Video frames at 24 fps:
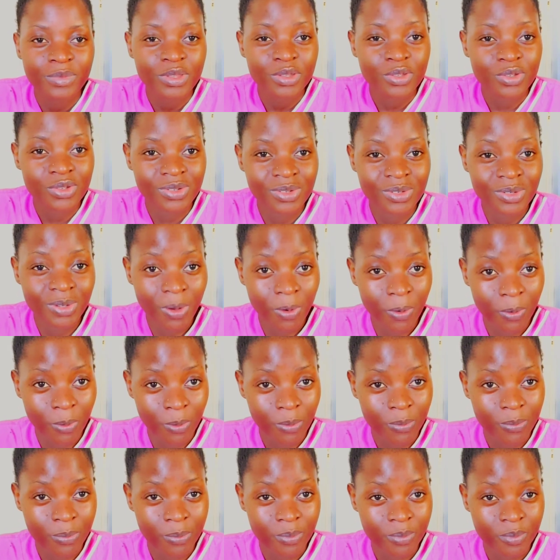
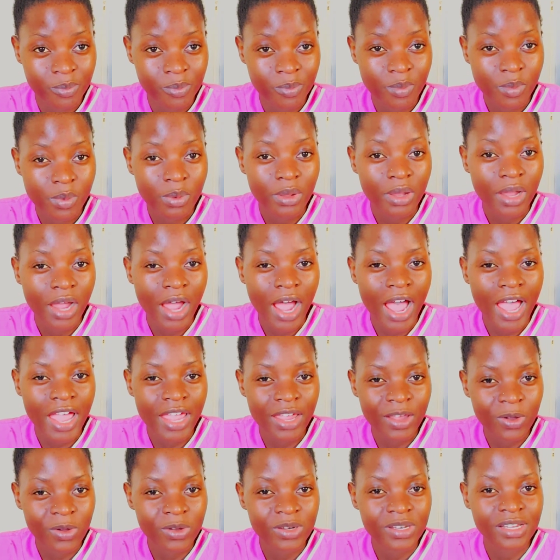So
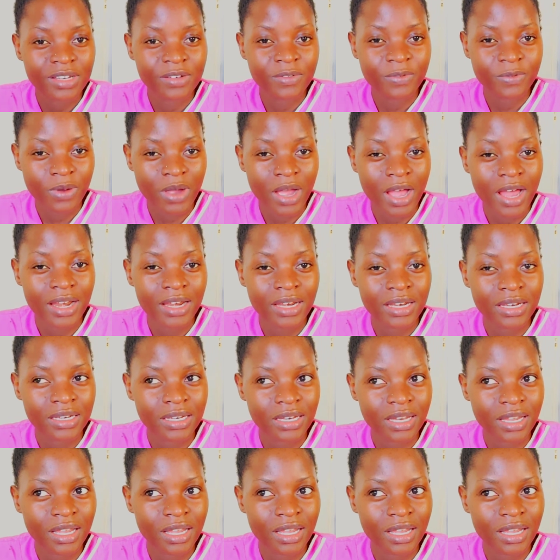I ordered for a